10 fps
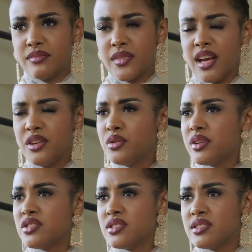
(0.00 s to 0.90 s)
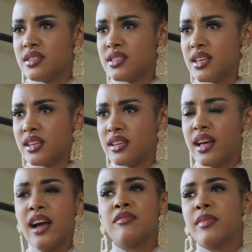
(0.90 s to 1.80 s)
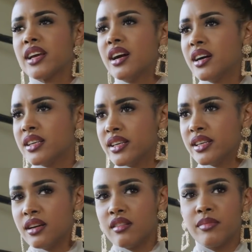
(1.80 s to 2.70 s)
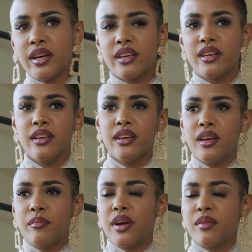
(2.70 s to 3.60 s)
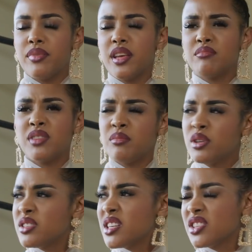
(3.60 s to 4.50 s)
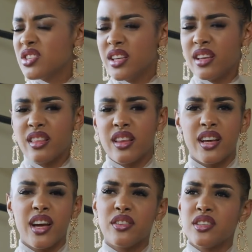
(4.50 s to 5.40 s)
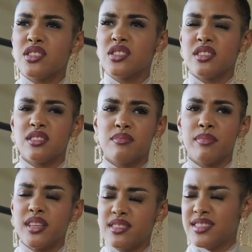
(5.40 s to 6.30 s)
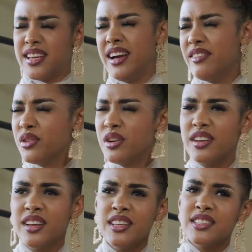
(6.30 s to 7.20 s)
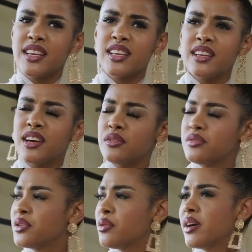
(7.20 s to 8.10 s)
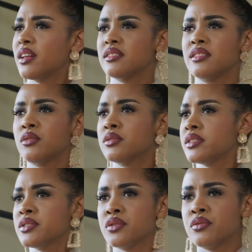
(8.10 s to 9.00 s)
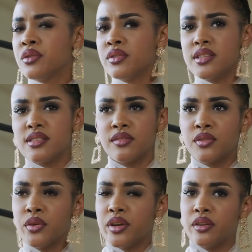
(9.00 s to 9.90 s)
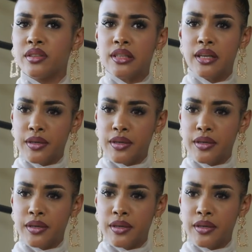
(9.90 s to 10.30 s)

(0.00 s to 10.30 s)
had no interest in taking it. I have my car here. I have my BMW. It's actually in the garage. It's messed. I've not taken it out for a while. All this Corona stuff going on.